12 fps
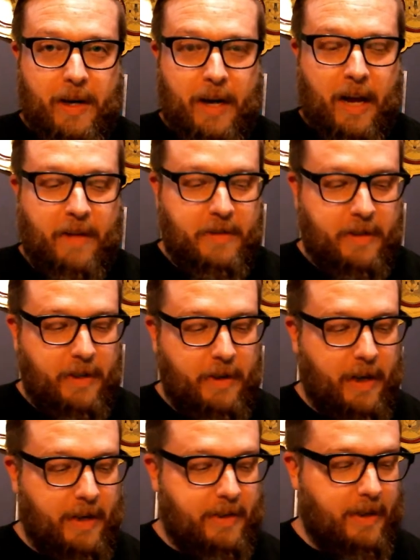And I have to tell you
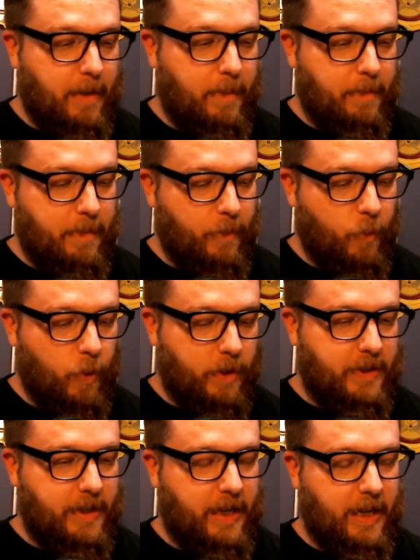guys that I'm
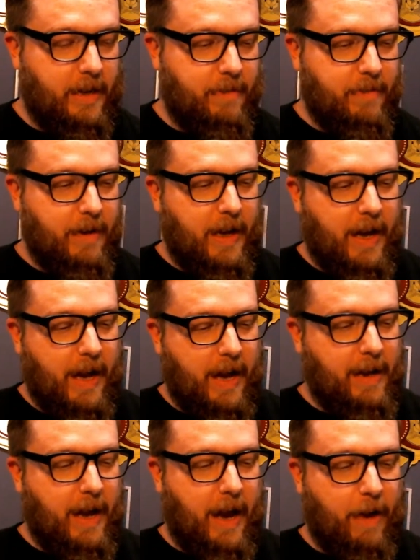once again
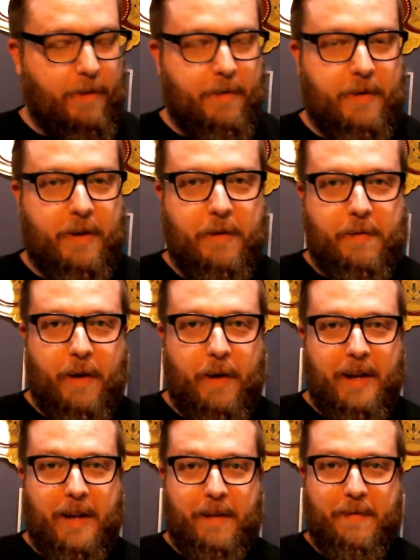out of another
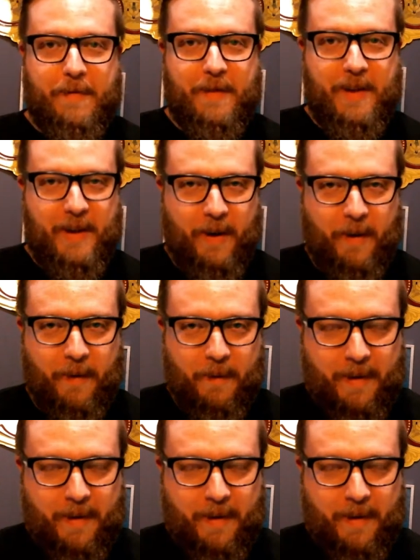Friday video.